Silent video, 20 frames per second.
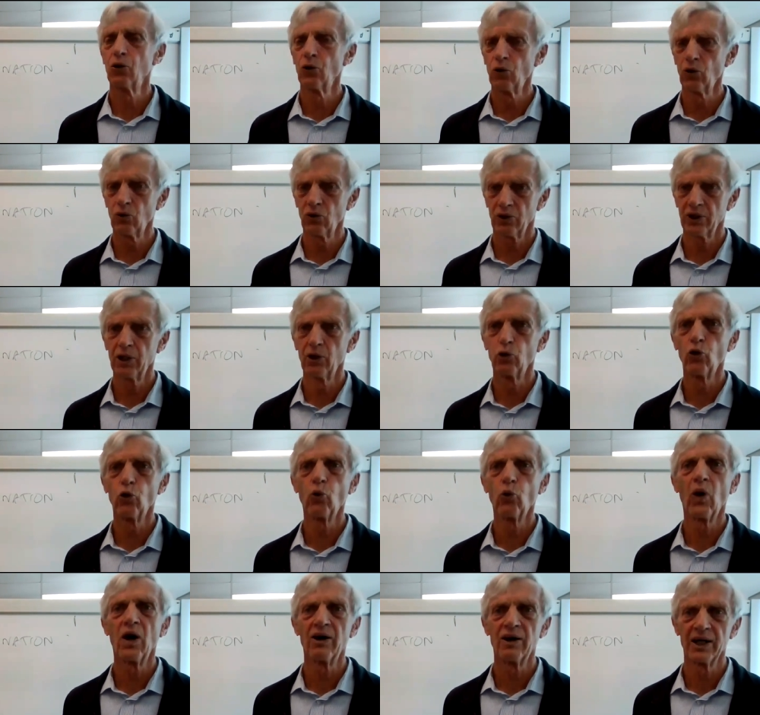they're all
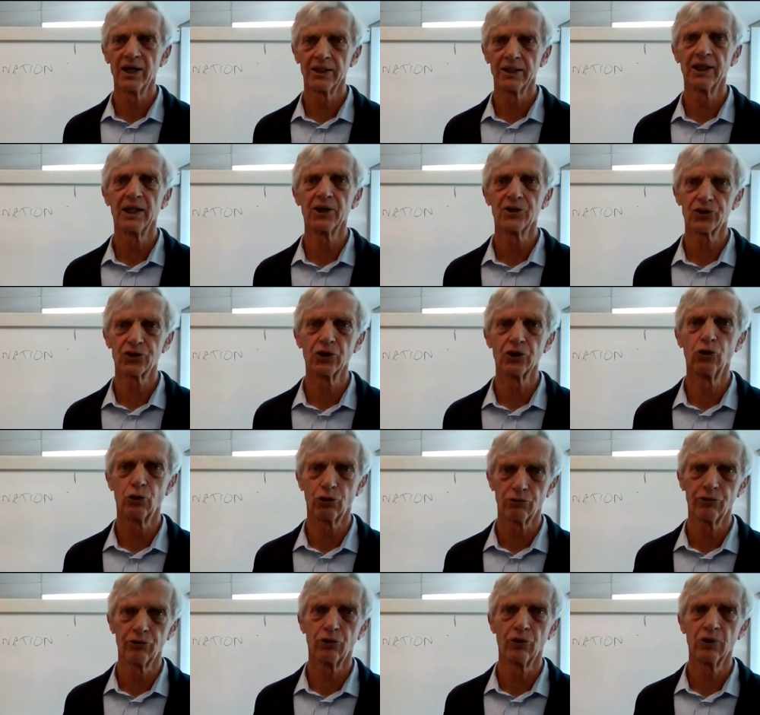they're all worrying things
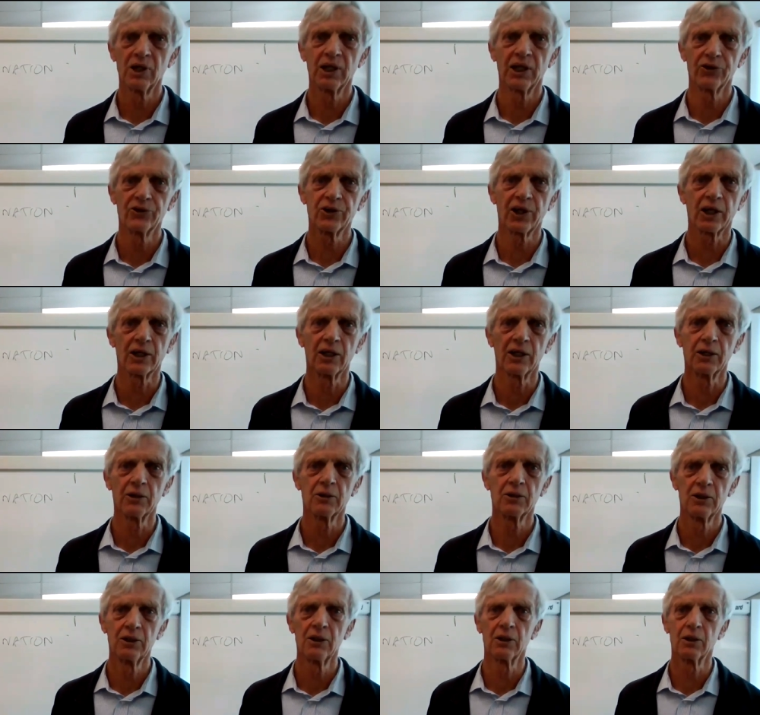to look for
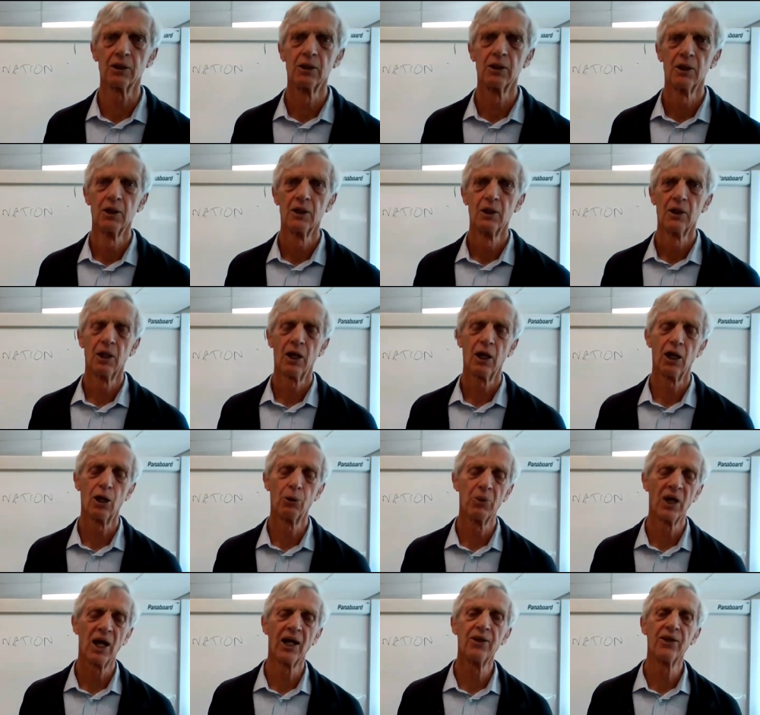exactly.
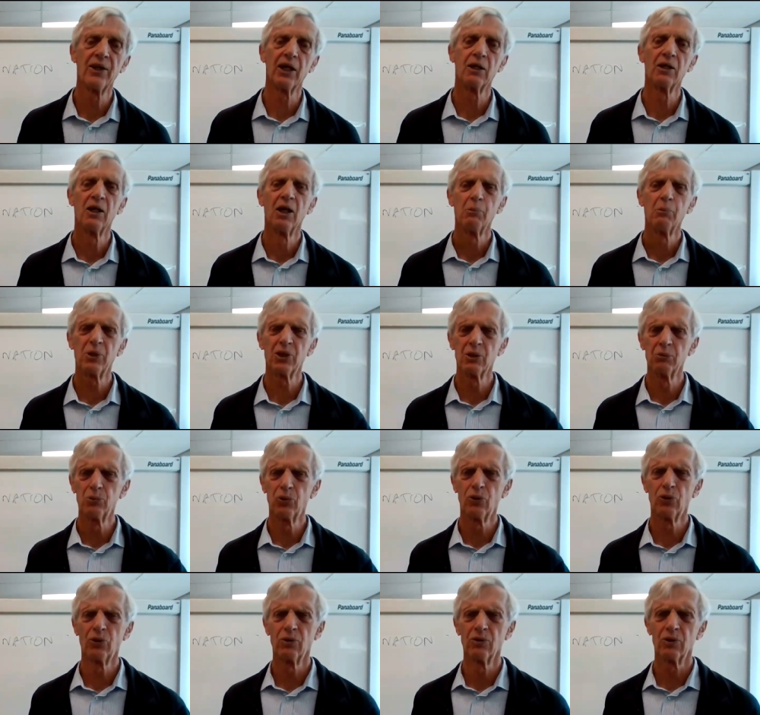Um, and then,
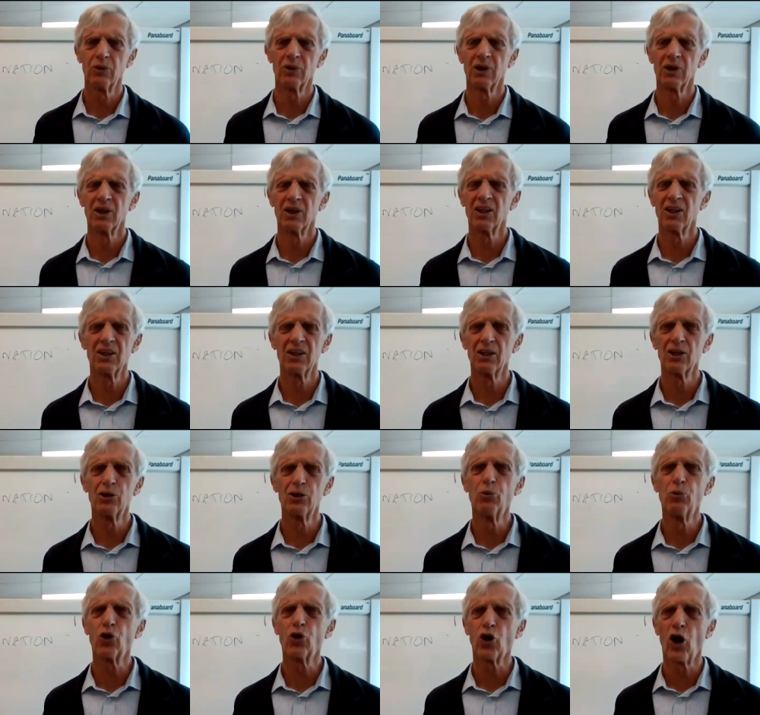but the more
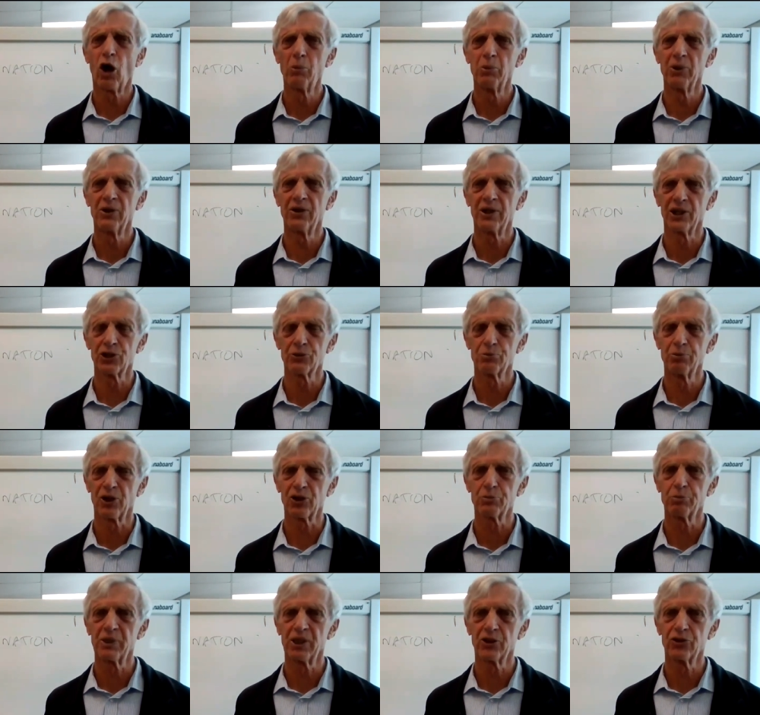the more common
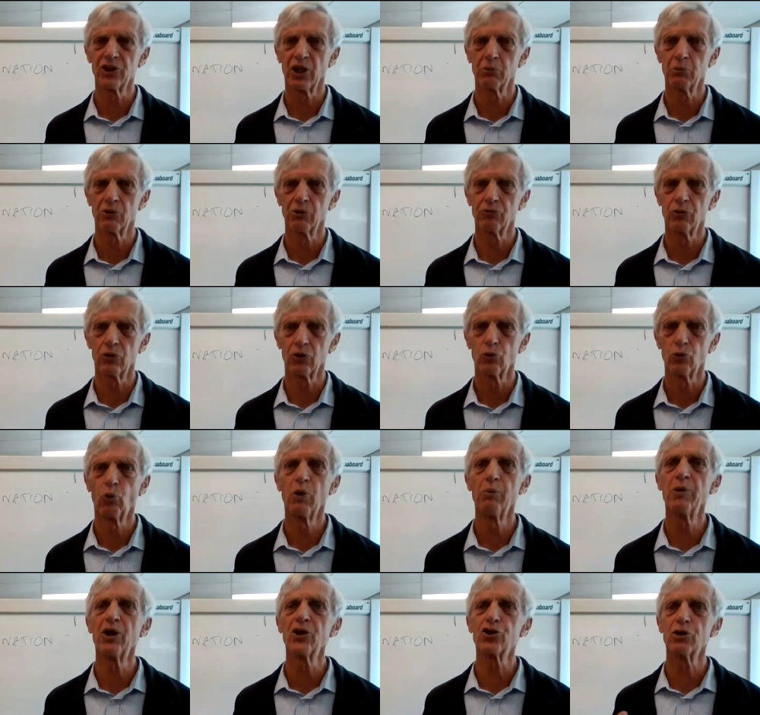things must be examined
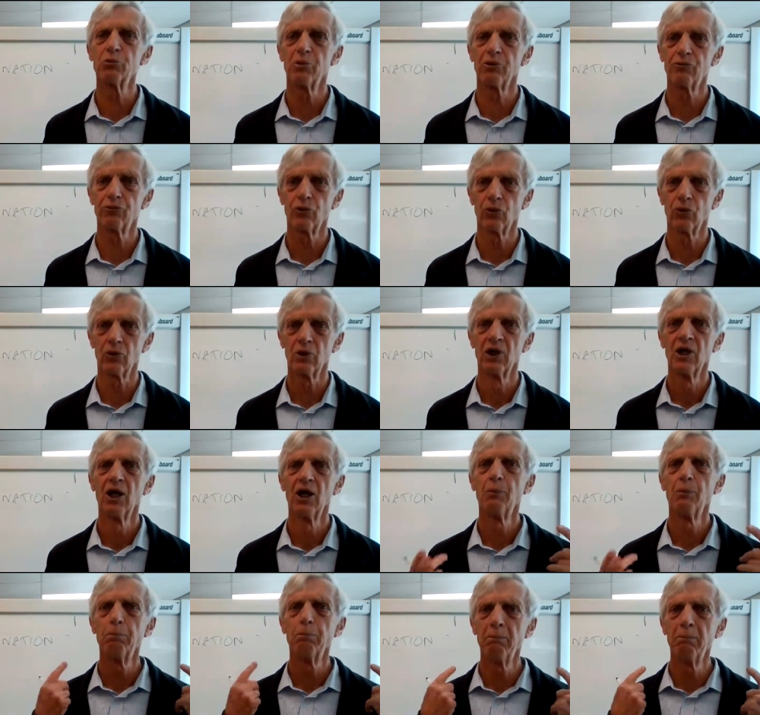for. We mentioned
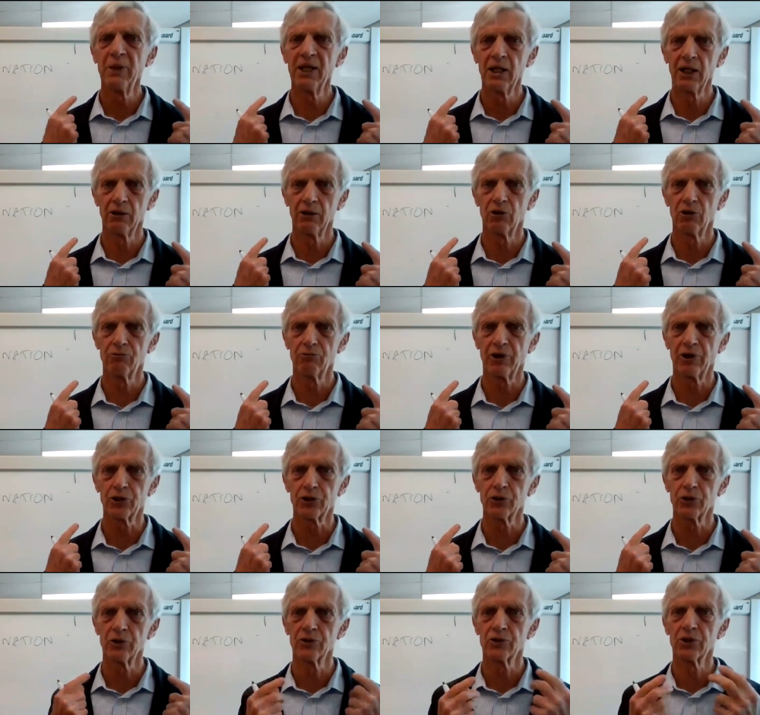before middle ear
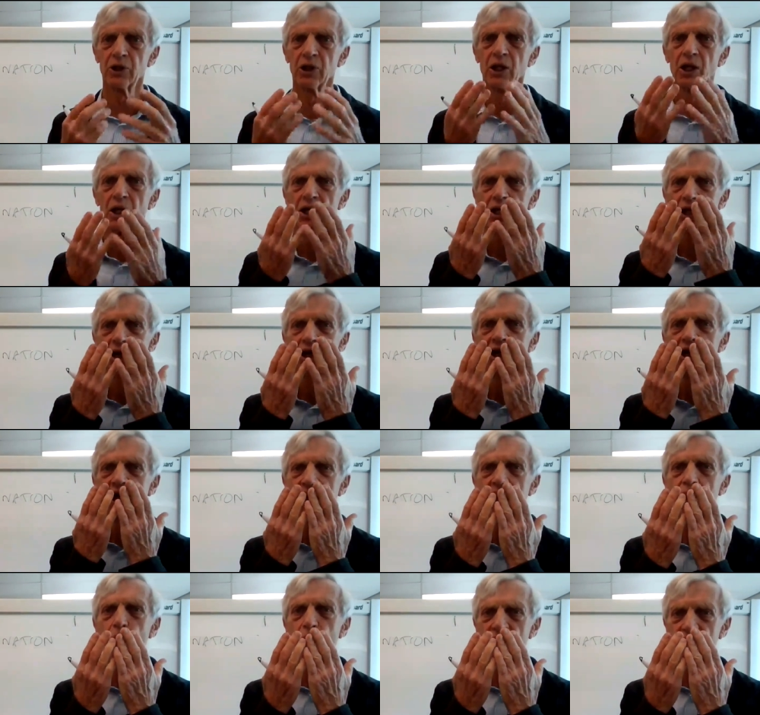infections,
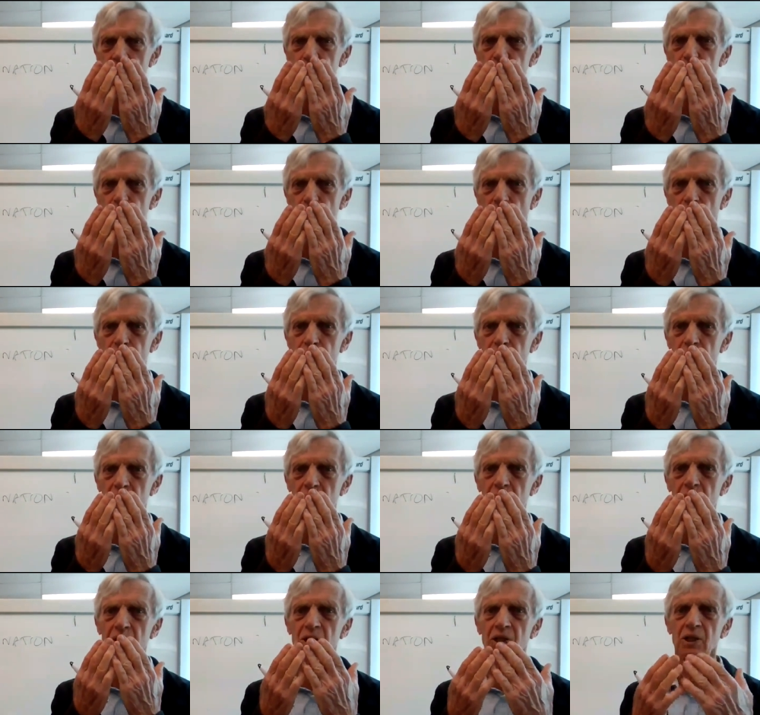airway
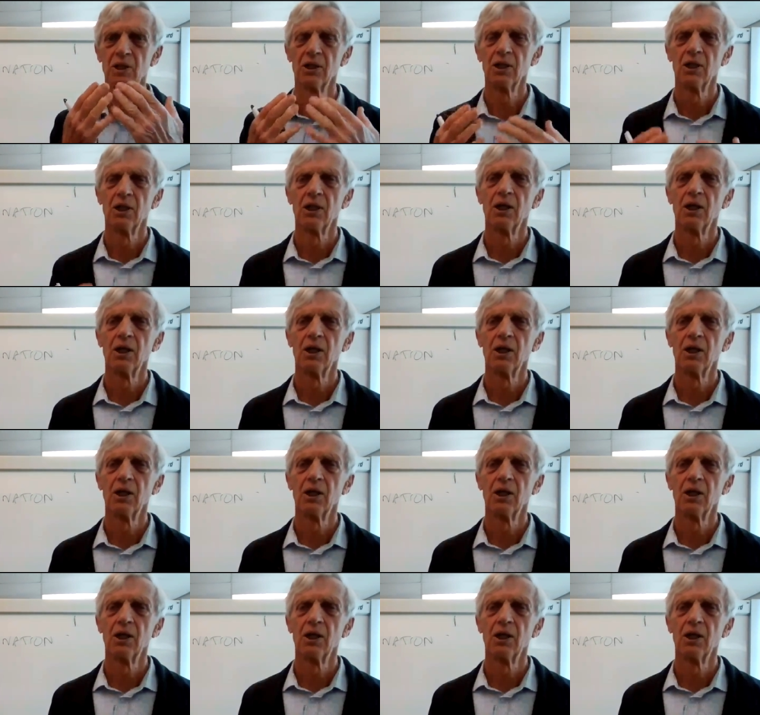obstruction,